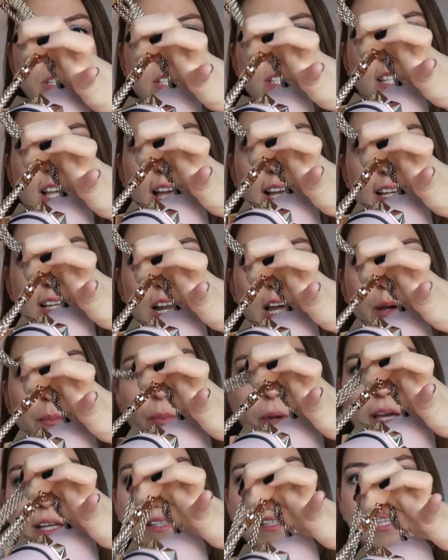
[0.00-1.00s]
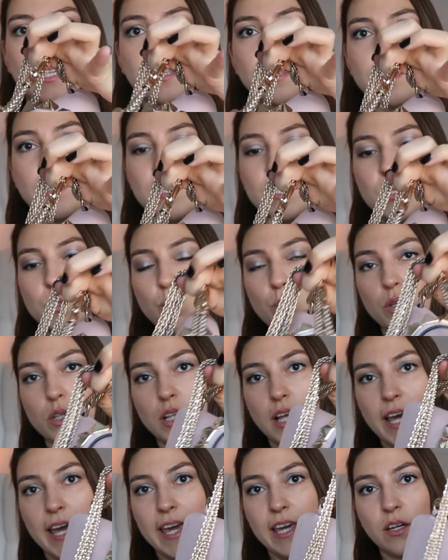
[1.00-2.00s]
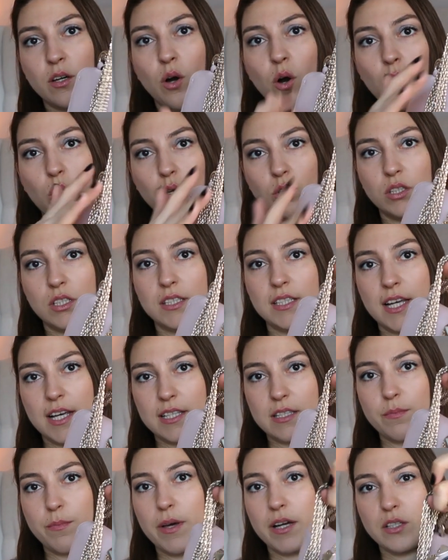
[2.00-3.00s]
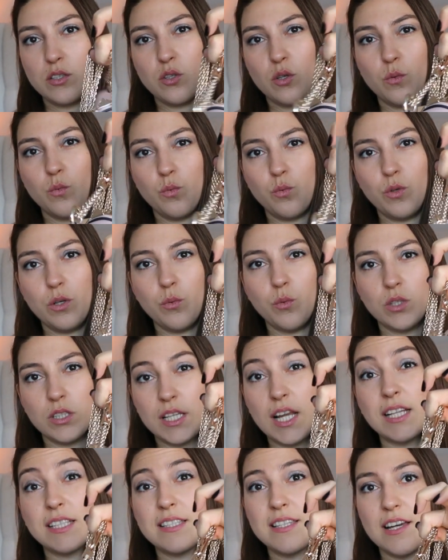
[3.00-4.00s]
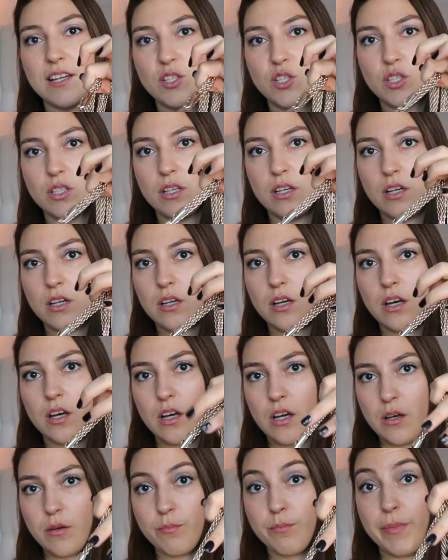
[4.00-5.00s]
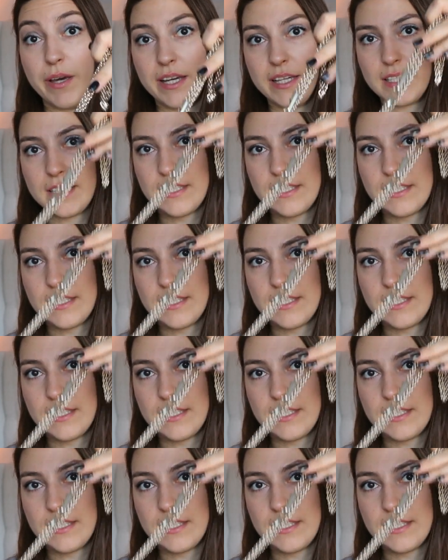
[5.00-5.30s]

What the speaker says: tie it up, and then this will hang on the dust bag, so it will not touch the bag